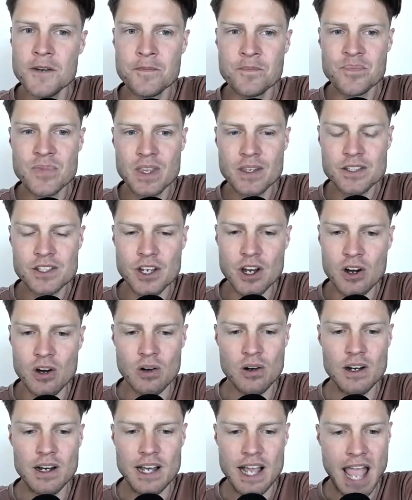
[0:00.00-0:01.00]
So
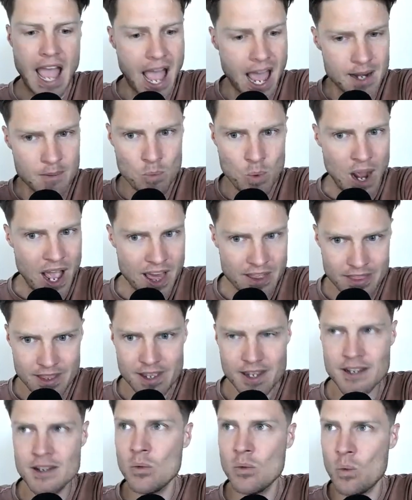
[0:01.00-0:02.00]
Adam Wathan,
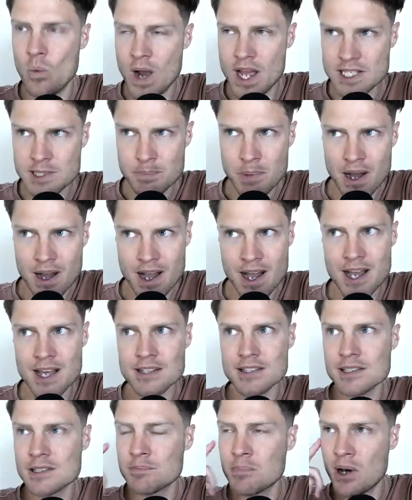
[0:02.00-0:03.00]
Wes
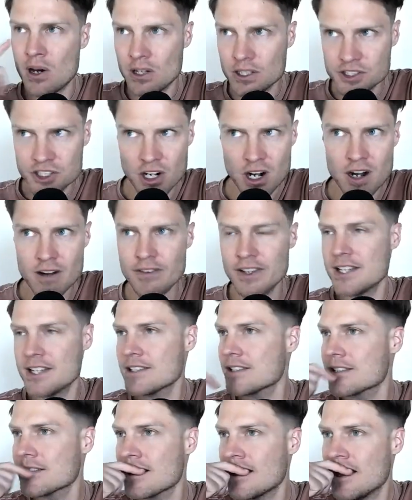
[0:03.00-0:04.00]
Bos, Paul
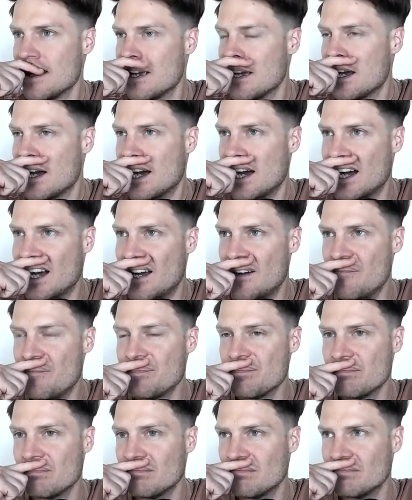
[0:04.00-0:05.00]
Jarvis, you
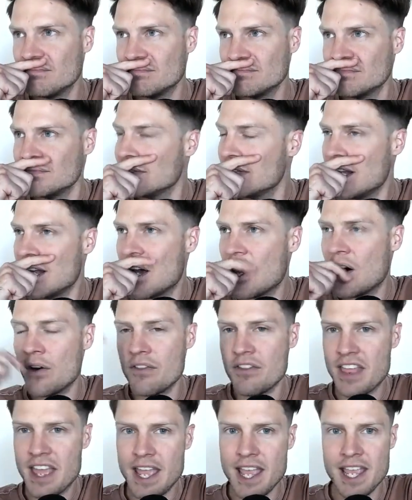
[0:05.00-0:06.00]
know,
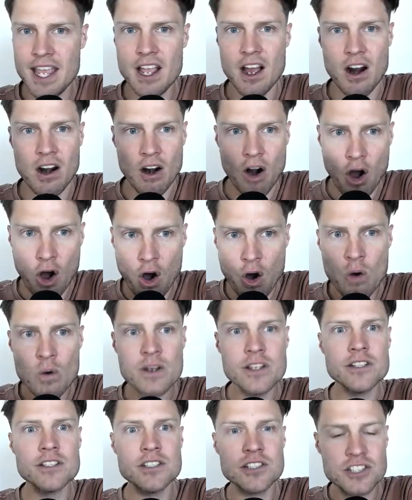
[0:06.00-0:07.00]
they are
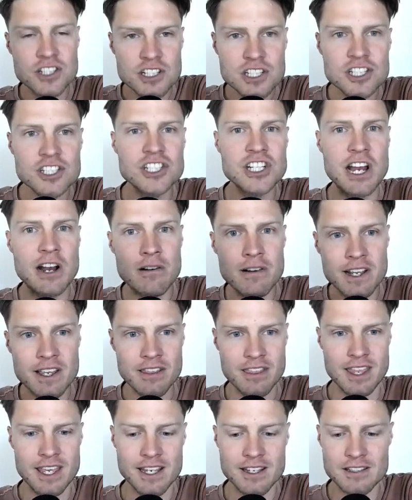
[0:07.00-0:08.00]
always just sharing
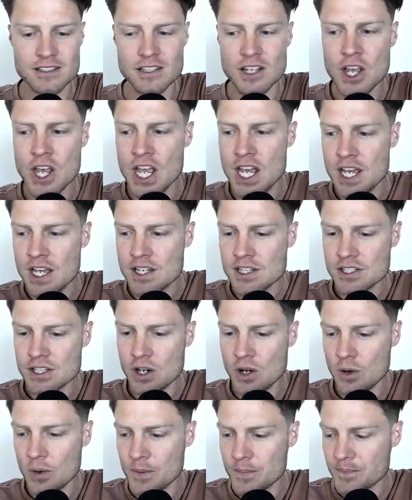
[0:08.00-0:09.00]
things.
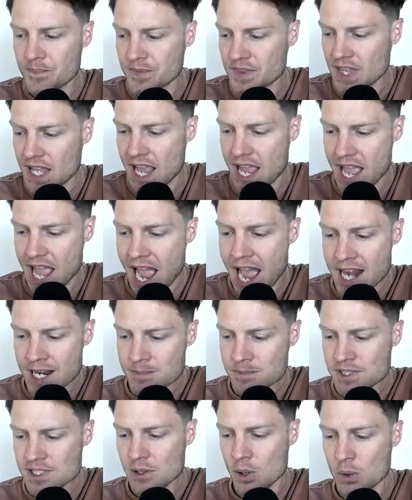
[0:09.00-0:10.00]
So
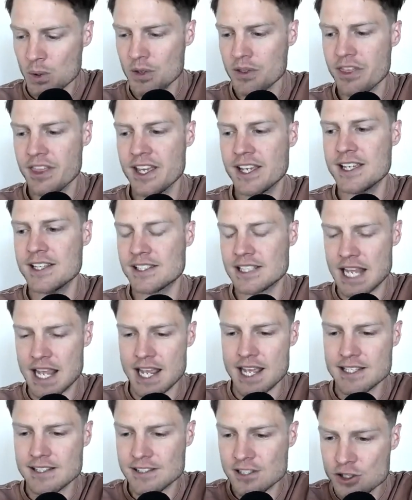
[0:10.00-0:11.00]
Adam's whole thing is
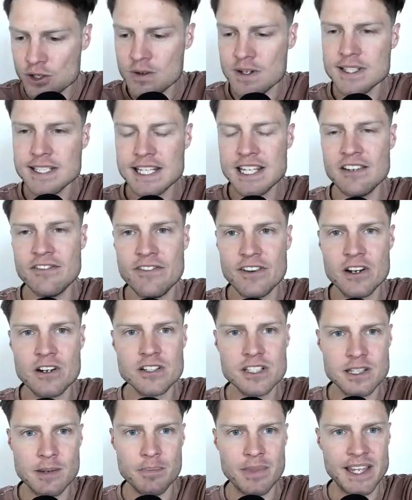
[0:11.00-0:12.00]
as soon as he figures
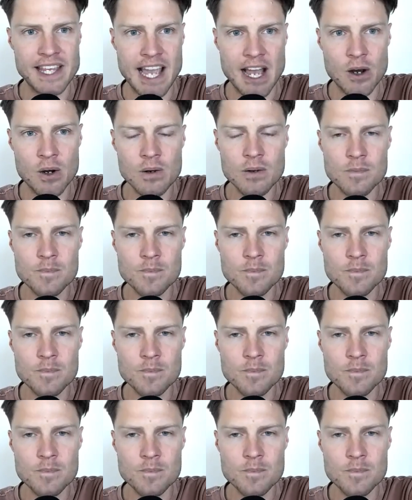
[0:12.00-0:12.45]
something out,